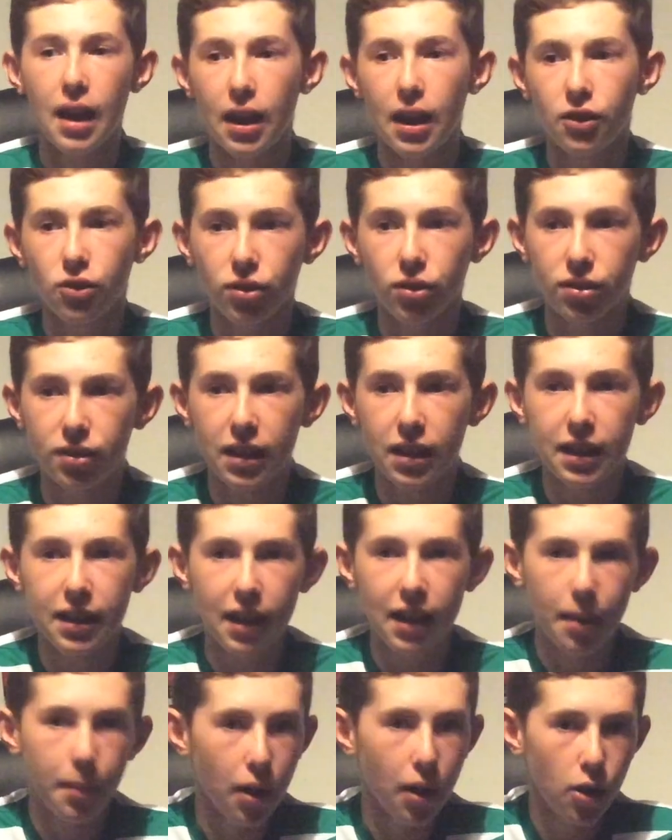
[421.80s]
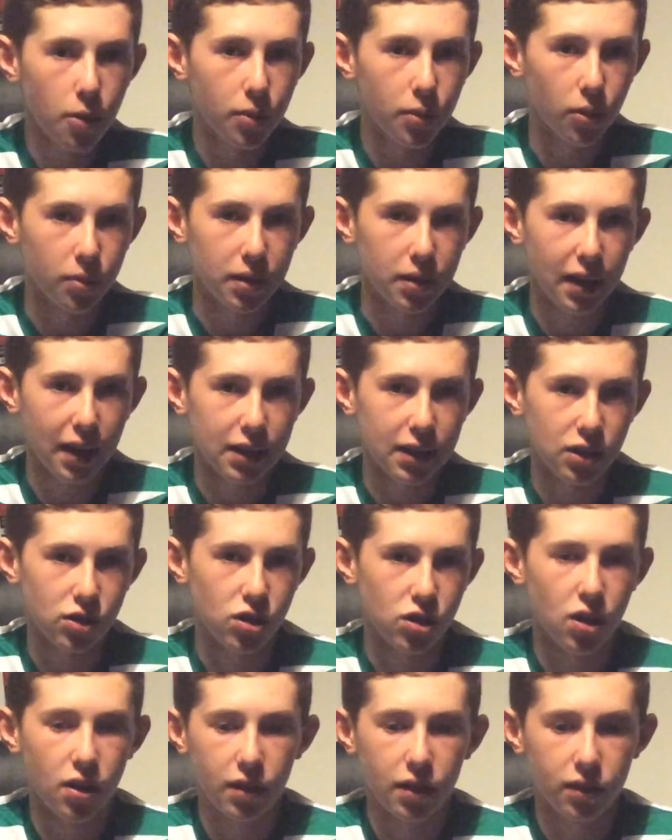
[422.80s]
just seeing them open up to take the
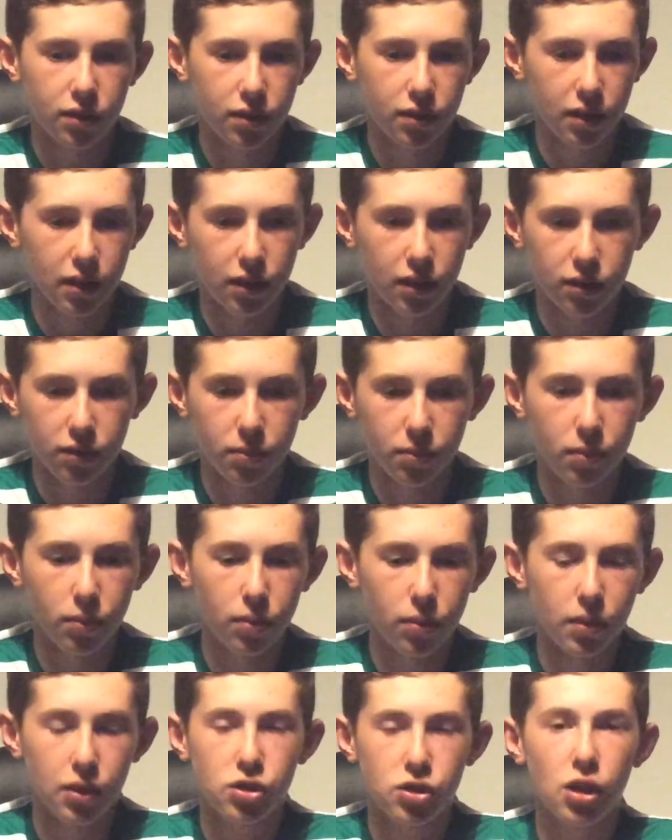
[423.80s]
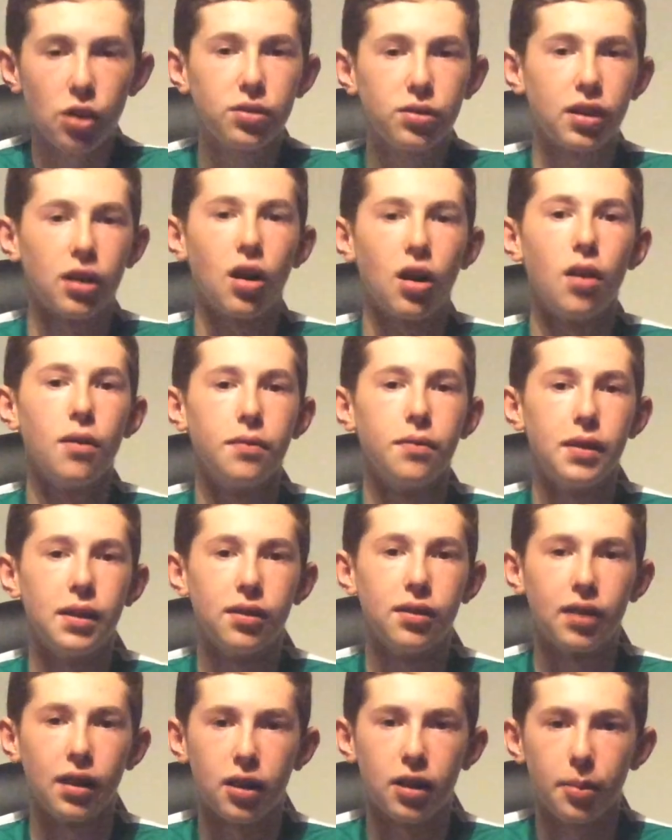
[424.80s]
shot it shows their
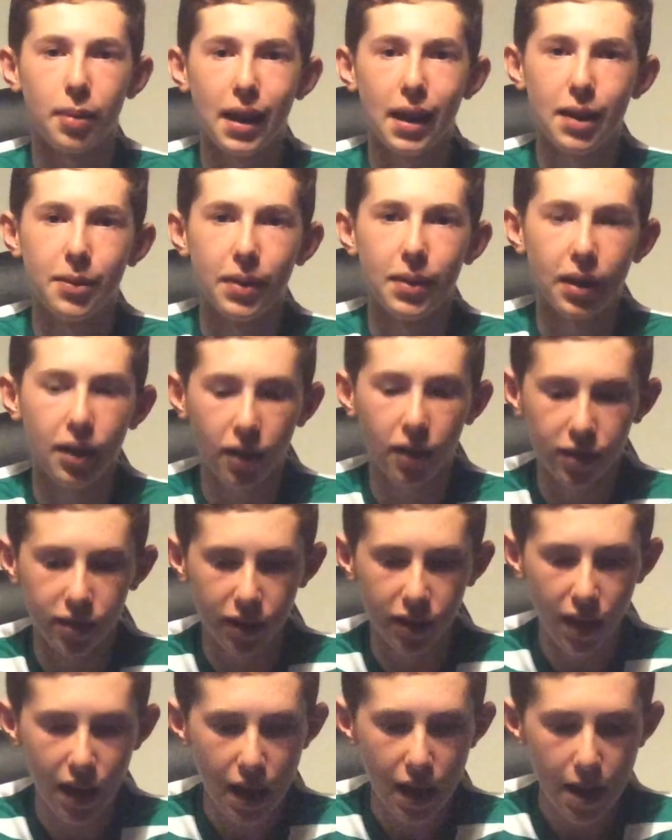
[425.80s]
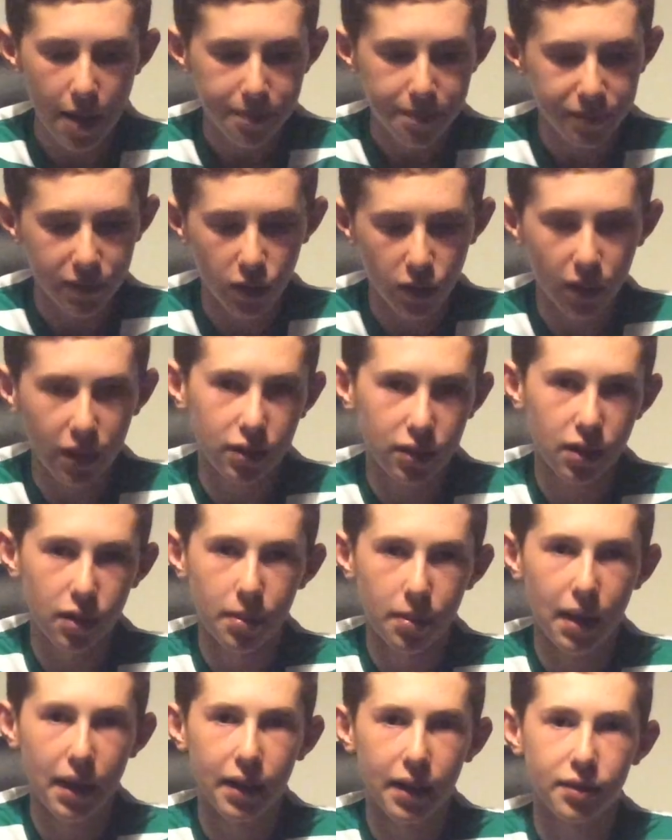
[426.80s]
confidence that they're playing with, because the rest of the
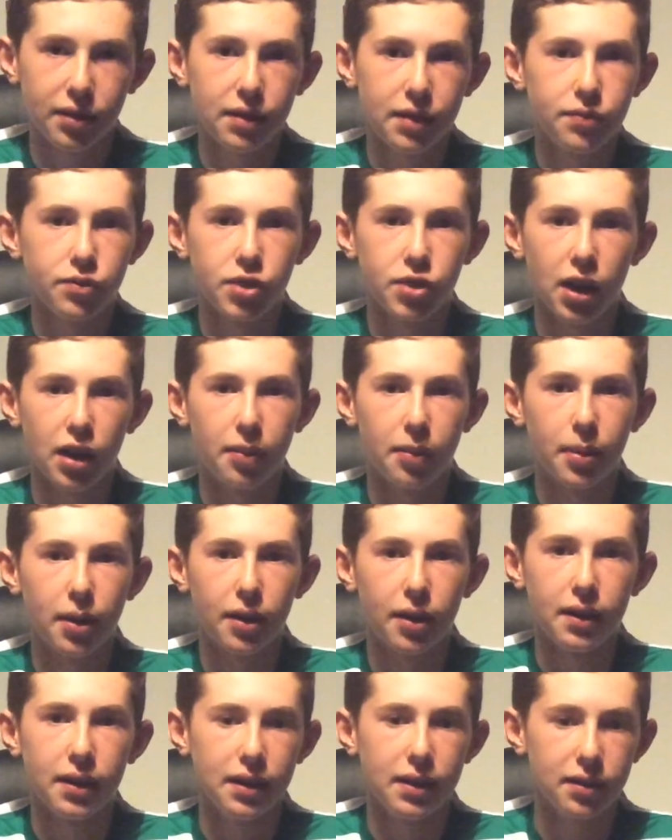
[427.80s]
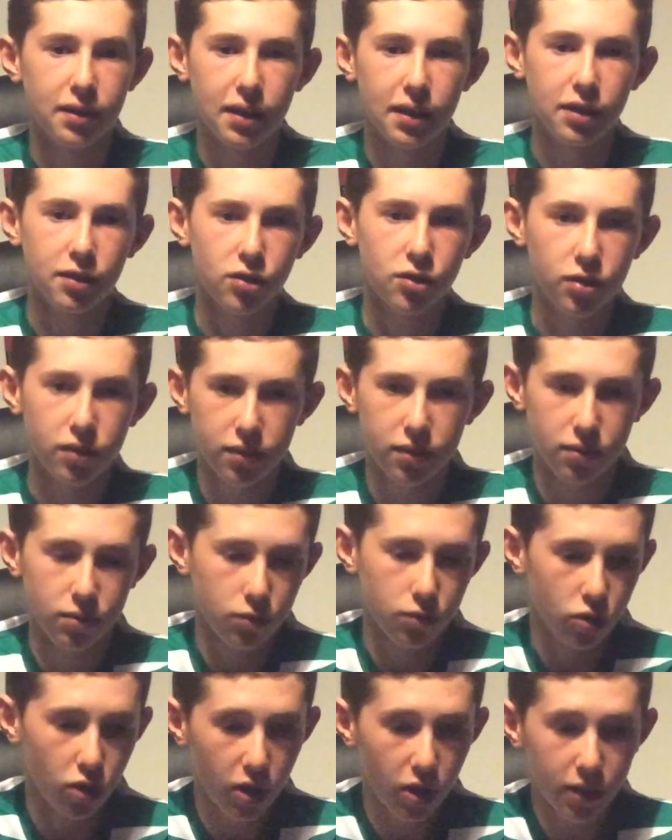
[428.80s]
players, even Jack Byrne, he's
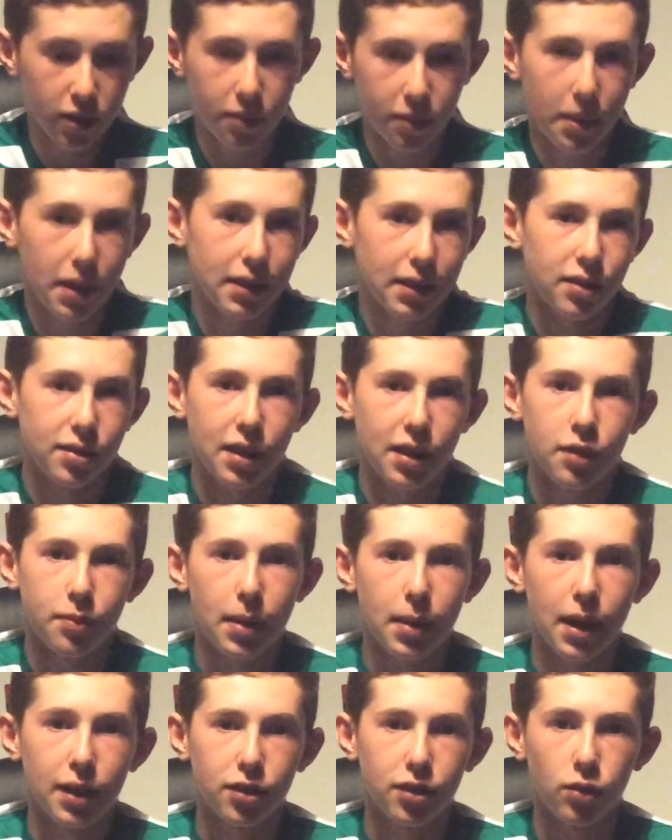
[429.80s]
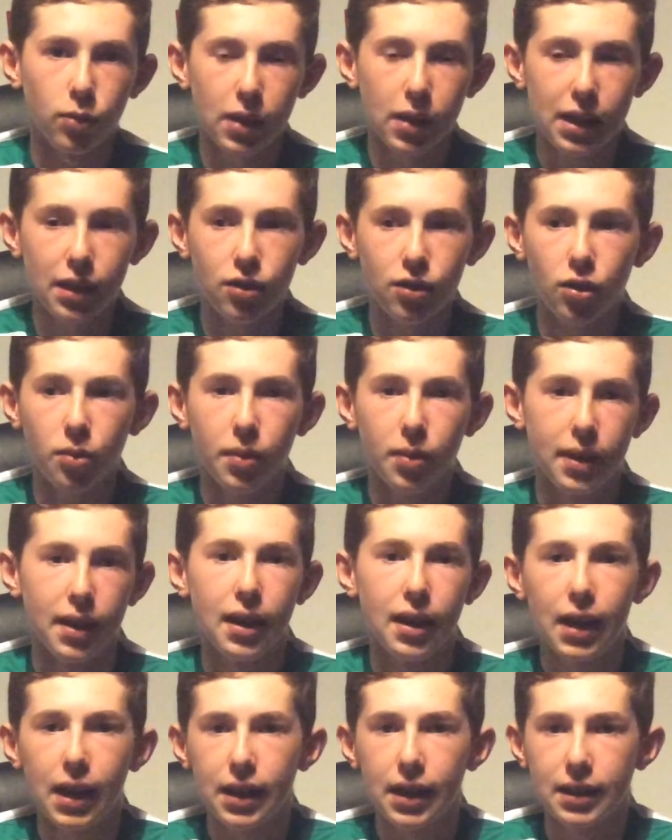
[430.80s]
trying to play the safe passes. We need someone
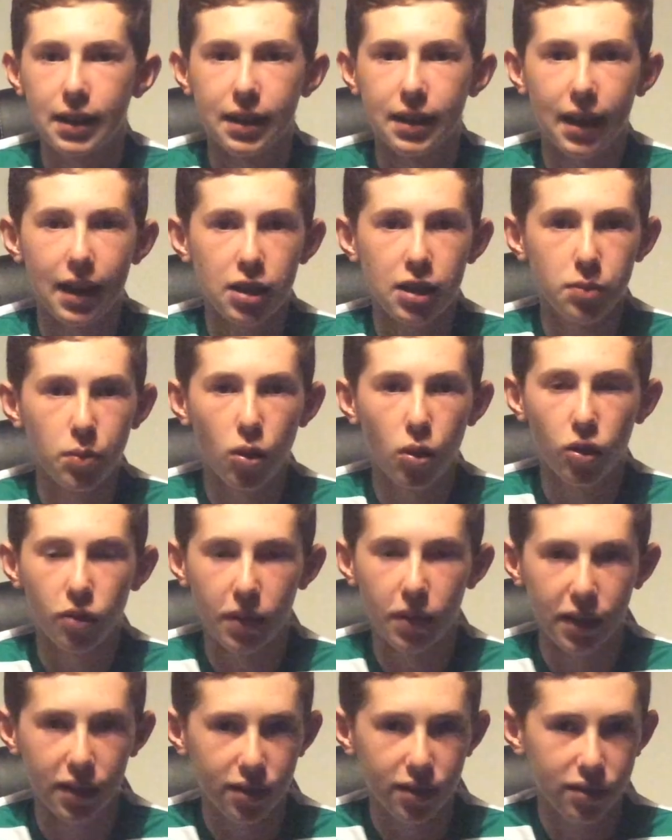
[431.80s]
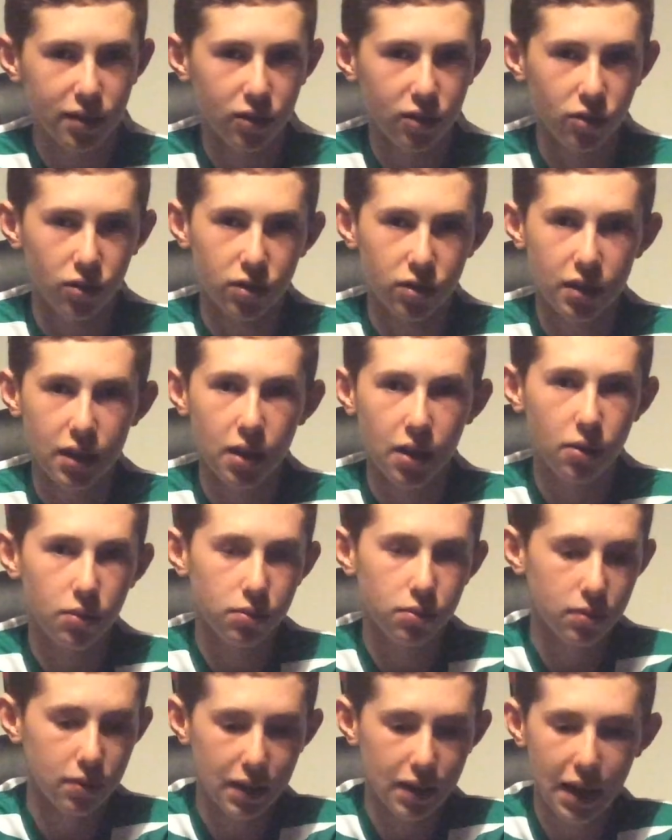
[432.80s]
to take more risks and just,
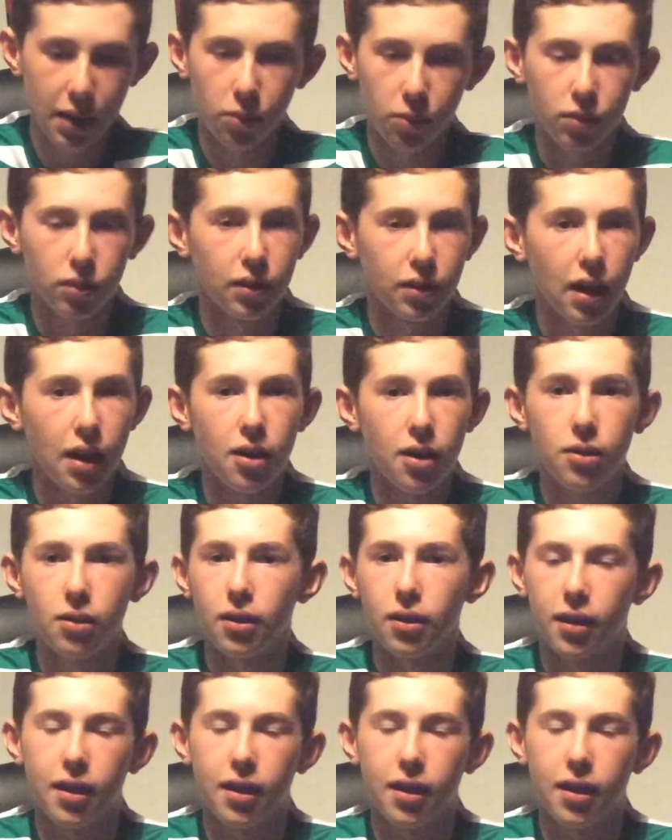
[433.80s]
let one go.